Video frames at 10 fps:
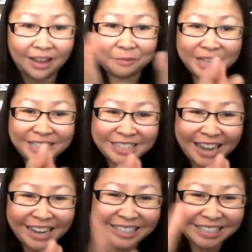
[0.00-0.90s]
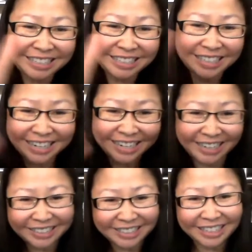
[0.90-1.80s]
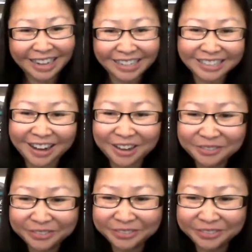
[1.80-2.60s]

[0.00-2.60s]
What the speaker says: God bless you guys. I'll see you next time.